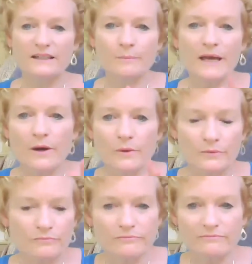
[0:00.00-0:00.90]

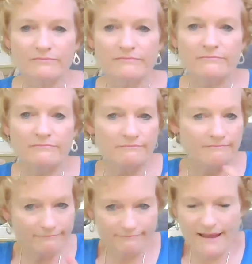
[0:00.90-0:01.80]
about
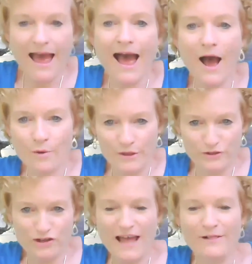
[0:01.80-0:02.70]
how the
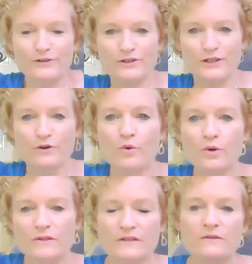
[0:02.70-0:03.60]
challenging
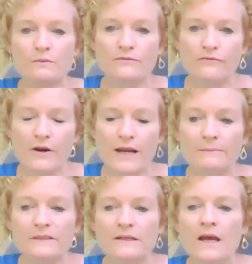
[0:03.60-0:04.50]
courses were
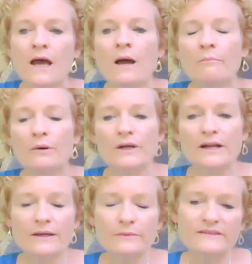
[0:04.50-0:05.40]
framed. But what
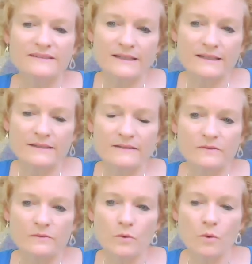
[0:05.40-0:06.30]
I would say
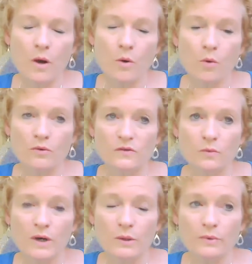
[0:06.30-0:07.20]
is, so
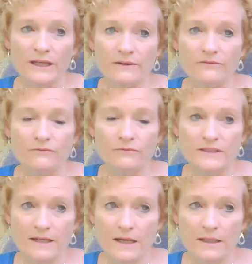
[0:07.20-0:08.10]
what we have
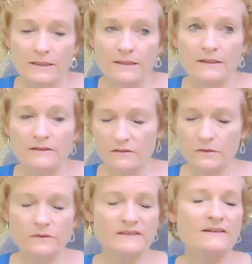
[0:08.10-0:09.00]
done is
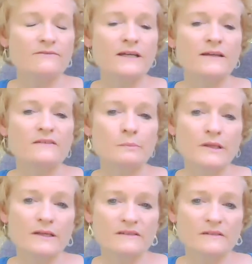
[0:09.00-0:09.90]
used advanced
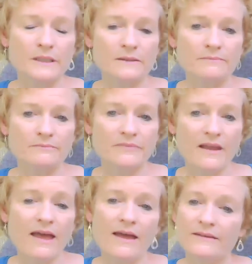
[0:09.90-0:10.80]
placement
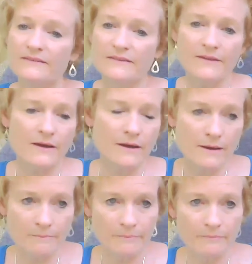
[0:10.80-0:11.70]
as
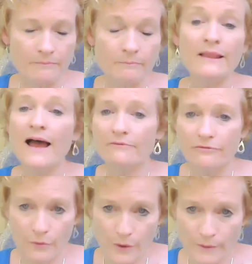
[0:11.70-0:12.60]
the
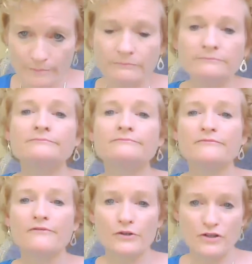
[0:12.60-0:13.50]
platform
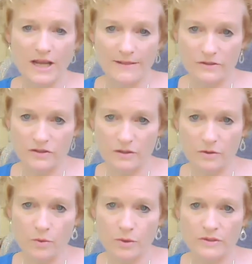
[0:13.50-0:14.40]
for challenging
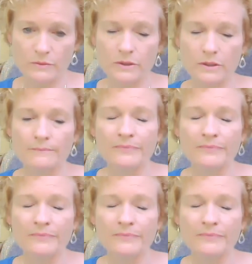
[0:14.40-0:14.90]
coursework.